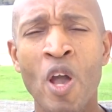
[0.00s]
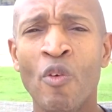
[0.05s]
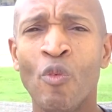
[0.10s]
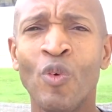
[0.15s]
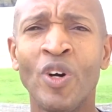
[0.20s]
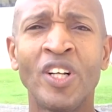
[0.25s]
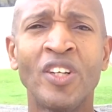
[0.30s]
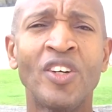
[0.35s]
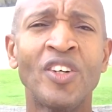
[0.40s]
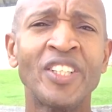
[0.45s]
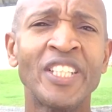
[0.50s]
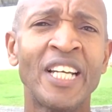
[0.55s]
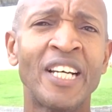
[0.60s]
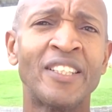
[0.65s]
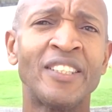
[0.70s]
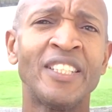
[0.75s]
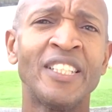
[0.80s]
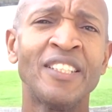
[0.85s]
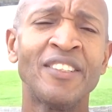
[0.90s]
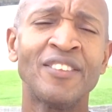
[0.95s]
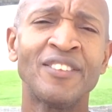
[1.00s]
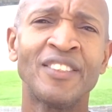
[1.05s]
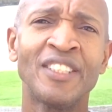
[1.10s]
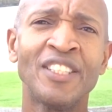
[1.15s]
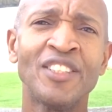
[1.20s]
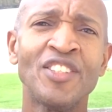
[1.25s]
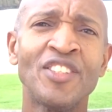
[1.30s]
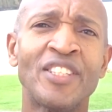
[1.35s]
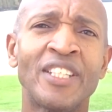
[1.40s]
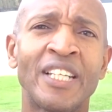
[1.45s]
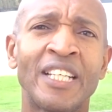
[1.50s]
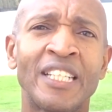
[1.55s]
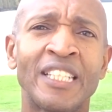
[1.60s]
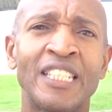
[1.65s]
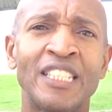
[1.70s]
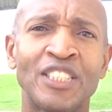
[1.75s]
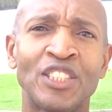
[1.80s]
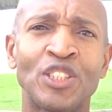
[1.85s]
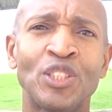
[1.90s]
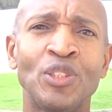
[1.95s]
Well, oh yeah, the other thing I
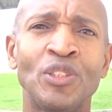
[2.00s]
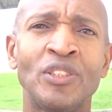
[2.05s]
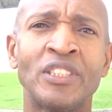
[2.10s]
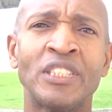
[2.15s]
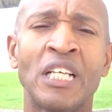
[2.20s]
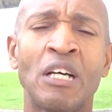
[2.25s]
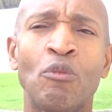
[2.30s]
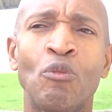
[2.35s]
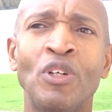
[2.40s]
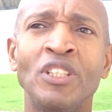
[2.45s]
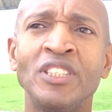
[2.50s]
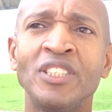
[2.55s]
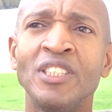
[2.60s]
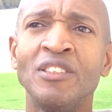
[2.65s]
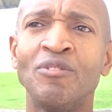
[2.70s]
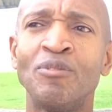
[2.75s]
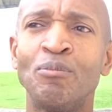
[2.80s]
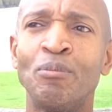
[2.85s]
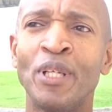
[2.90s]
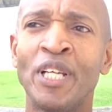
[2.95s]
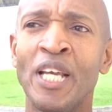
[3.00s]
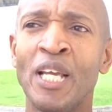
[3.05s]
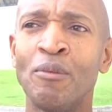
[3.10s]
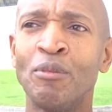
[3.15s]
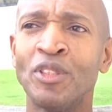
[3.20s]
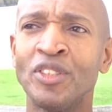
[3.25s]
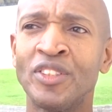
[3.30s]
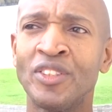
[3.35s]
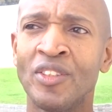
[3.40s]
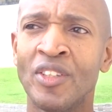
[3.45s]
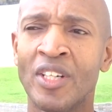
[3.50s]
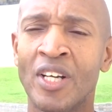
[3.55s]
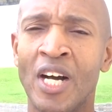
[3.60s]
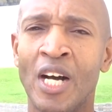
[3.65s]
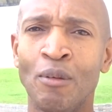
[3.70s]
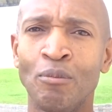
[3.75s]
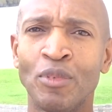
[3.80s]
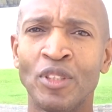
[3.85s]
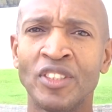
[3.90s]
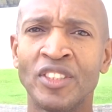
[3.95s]
guess too is that once you've been able to
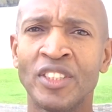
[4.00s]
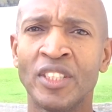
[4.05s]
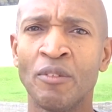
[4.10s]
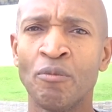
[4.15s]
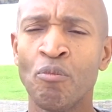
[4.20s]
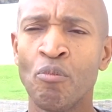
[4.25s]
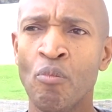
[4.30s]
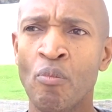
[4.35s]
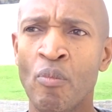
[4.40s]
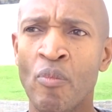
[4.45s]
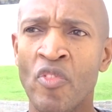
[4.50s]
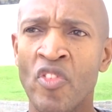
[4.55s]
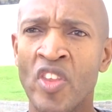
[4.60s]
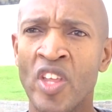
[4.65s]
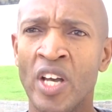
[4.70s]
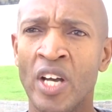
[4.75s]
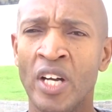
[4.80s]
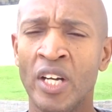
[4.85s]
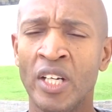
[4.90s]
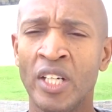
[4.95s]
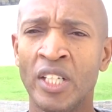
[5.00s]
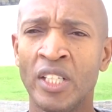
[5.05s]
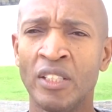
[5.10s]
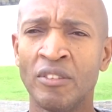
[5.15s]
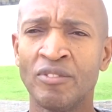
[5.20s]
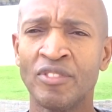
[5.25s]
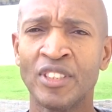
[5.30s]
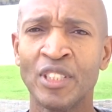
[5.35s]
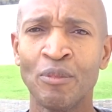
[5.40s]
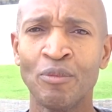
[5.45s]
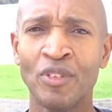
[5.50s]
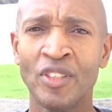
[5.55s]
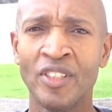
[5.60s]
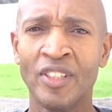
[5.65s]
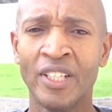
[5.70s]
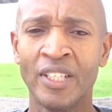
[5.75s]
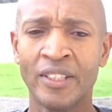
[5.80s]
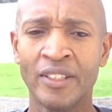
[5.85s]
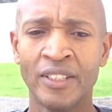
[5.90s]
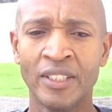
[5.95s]
accomplish something
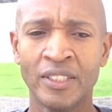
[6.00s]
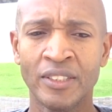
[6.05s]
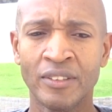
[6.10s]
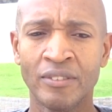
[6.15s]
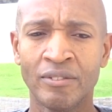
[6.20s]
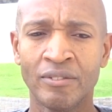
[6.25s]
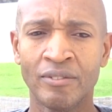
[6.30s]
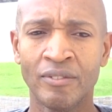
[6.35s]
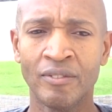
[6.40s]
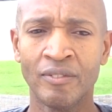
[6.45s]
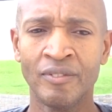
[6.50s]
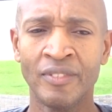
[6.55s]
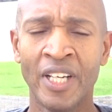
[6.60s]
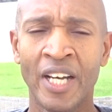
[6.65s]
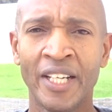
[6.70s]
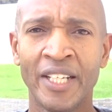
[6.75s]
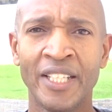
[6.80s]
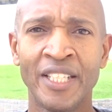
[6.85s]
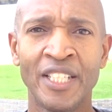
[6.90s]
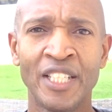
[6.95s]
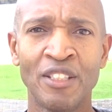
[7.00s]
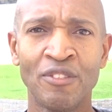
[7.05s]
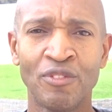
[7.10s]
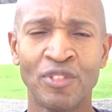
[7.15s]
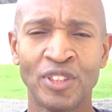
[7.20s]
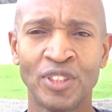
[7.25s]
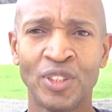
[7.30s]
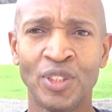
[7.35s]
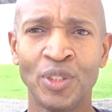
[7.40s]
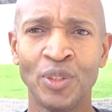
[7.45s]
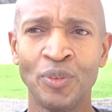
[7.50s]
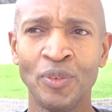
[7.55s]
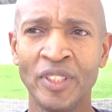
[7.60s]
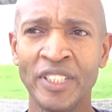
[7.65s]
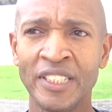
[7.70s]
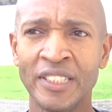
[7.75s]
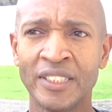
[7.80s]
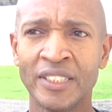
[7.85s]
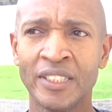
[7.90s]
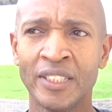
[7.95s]
like this, not eating for 2
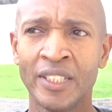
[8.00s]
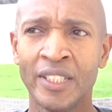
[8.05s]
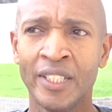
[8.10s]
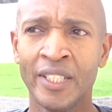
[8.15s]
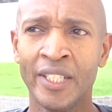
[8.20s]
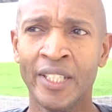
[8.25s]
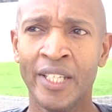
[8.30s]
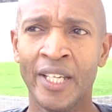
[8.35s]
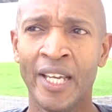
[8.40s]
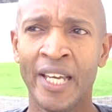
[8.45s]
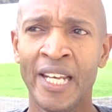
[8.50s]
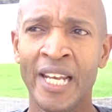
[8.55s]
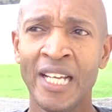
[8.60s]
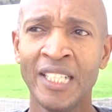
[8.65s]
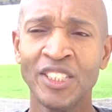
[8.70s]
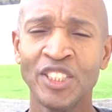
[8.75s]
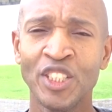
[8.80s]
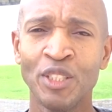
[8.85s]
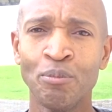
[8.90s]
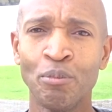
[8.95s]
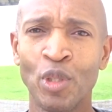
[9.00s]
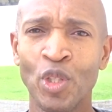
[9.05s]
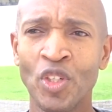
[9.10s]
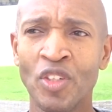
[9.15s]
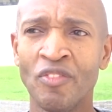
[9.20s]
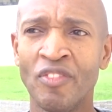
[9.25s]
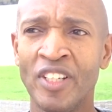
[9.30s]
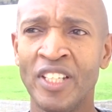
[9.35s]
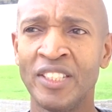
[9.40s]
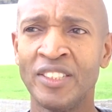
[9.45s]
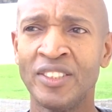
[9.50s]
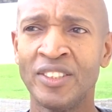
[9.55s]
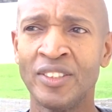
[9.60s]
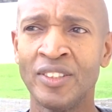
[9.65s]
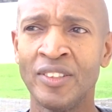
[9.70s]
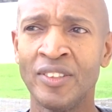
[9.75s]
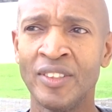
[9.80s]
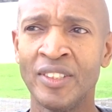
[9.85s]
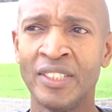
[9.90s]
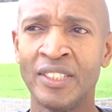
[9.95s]
weeks, it actually motivates
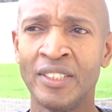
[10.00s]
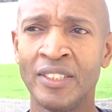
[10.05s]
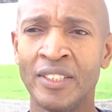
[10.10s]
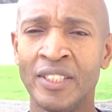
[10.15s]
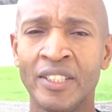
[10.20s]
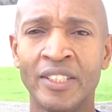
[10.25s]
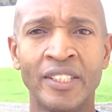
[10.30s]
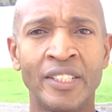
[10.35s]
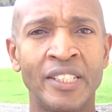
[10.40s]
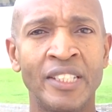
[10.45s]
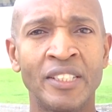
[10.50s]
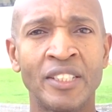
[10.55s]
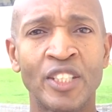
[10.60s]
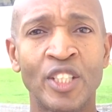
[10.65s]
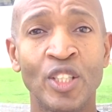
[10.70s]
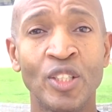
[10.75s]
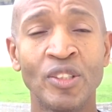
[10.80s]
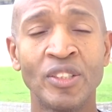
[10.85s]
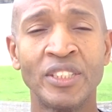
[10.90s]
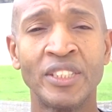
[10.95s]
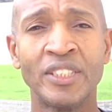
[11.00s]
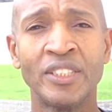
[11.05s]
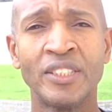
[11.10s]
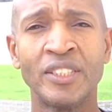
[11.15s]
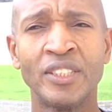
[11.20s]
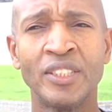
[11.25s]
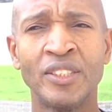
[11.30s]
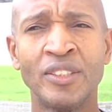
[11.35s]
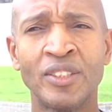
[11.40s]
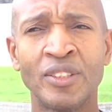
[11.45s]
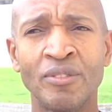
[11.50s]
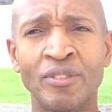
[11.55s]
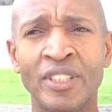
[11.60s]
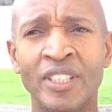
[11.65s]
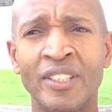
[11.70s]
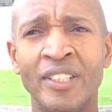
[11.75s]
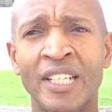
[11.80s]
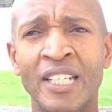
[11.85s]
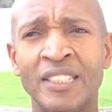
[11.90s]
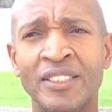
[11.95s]
you and it encourages you to
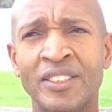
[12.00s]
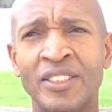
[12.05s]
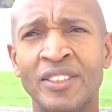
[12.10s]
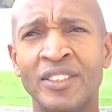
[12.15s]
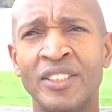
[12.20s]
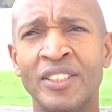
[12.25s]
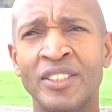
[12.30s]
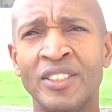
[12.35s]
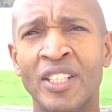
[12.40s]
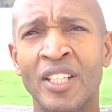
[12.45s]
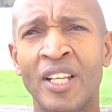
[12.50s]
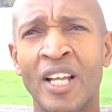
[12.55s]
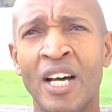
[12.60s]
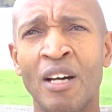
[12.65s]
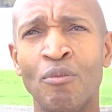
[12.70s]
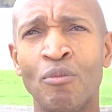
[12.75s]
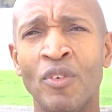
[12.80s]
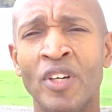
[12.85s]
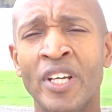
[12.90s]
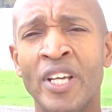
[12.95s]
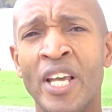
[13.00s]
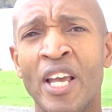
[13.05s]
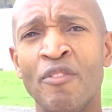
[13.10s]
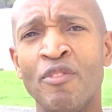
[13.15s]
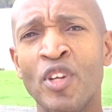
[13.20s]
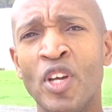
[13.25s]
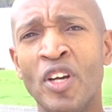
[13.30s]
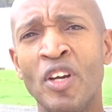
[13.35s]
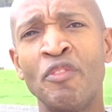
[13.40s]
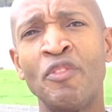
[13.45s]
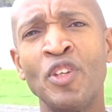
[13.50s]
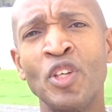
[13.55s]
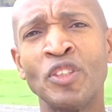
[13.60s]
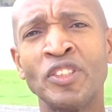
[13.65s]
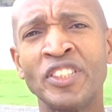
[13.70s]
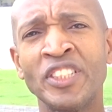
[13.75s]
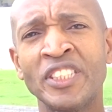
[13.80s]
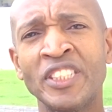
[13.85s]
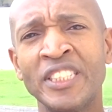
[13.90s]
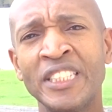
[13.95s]
realize that there's a lot. If you're
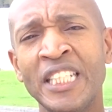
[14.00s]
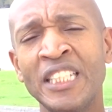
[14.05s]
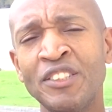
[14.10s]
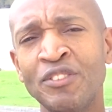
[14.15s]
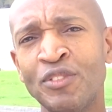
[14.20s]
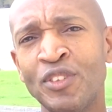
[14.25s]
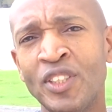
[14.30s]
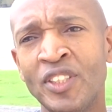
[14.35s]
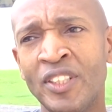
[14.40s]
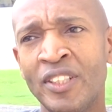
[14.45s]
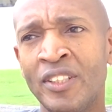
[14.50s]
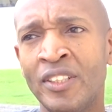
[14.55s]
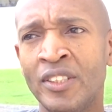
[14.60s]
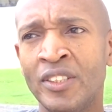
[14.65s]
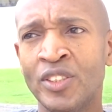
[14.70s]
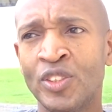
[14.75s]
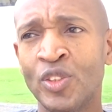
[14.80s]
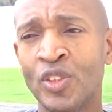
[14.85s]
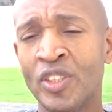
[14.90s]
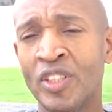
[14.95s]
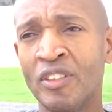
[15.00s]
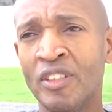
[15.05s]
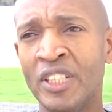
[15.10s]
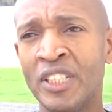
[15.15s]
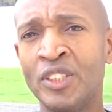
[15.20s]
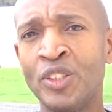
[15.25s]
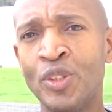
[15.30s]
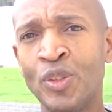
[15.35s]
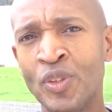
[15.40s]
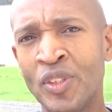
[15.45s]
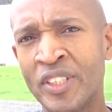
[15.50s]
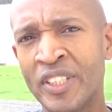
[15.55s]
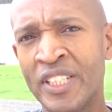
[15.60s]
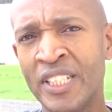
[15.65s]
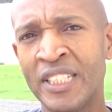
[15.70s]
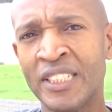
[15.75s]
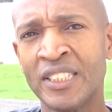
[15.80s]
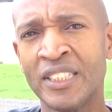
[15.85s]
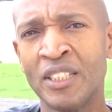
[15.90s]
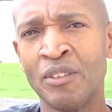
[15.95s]
successful sort of in doing
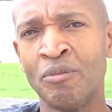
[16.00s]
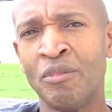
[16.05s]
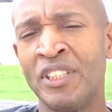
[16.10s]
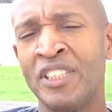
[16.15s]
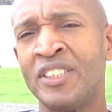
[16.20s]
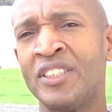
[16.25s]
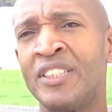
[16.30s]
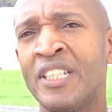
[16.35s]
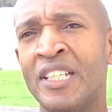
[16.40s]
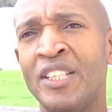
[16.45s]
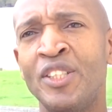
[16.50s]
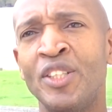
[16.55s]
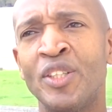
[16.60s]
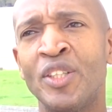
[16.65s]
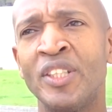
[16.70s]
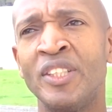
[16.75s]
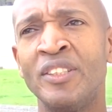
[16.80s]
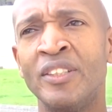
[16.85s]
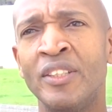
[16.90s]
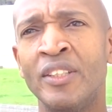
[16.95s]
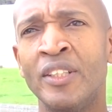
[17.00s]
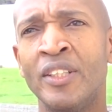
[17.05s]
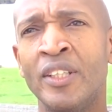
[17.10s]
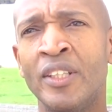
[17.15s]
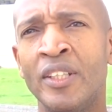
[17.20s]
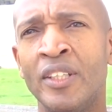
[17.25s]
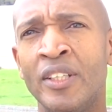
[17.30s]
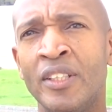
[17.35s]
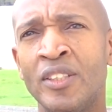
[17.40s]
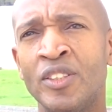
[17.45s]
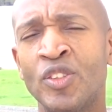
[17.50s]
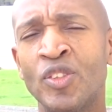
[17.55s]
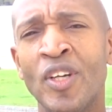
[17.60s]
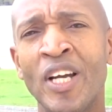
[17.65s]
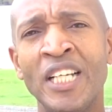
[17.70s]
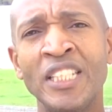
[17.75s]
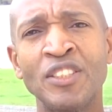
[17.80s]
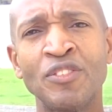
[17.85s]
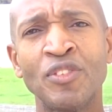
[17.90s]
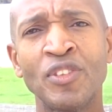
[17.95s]
this, it means that you can
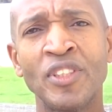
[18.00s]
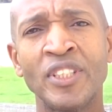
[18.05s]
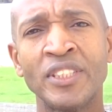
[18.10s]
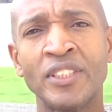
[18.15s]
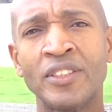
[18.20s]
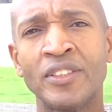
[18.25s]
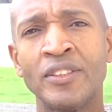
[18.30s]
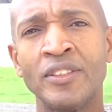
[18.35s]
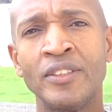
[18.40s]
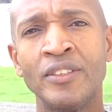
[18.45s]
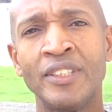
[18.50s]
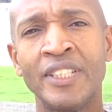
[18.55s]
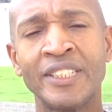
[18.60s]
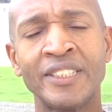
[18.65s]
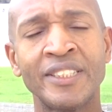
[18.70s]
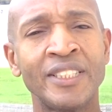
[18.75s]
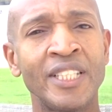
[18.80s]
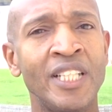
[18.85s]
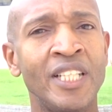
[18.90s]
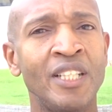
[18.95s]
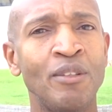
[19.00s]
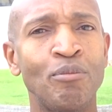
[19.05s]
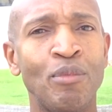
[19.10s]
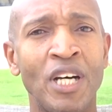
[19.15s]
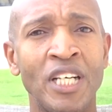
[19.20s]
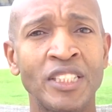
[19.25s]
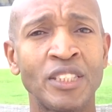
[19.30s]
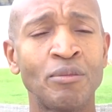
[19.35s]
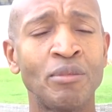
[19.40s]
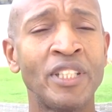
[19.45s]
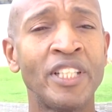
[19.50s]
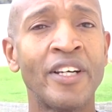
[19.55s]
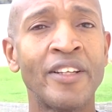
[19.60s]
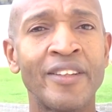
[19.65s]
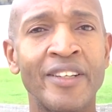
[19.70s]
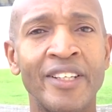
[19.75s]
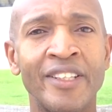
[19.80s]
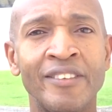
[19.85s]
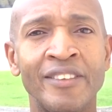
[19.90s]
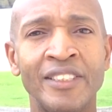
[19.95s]
transfer it to, let's say, possibly
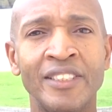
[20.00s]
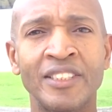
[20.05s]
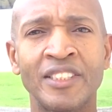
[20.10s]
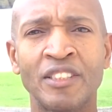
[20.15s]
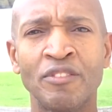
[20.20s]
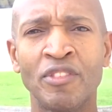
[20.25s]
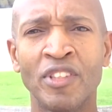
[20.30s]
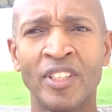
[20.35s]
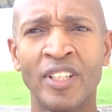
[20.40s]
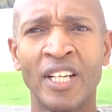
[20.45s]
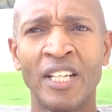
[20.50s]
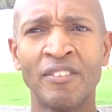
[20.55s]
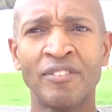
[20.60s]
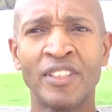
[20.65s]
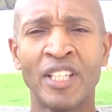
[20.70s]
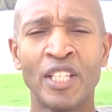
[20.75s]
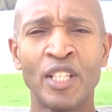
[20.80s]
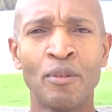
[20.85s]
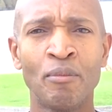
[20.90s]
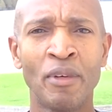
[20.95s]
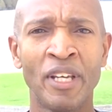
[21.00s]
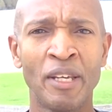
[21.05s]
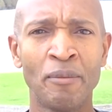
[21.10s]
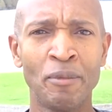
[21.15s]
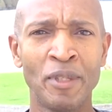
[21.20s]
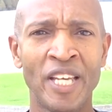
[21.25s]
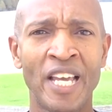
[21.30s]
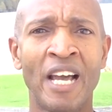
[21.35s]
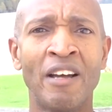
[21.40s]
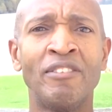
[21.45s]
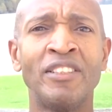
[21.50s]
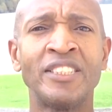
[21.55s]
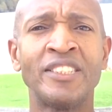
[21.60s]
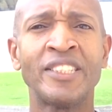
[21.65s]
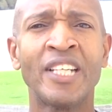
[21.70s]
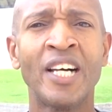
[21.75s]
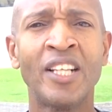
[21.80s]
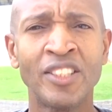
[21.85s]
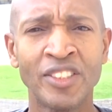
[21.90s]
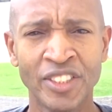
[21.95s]
other areas of your life that you may be having
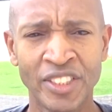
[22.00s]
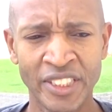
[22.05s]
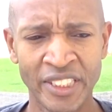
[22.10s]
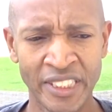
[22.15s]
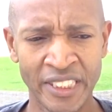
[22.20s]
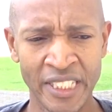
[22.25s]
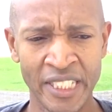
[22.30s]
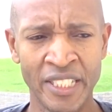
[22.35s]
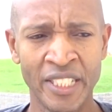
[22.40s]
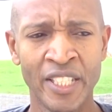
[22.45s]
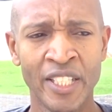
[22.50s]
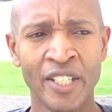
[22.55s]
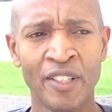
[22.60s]
challenges in.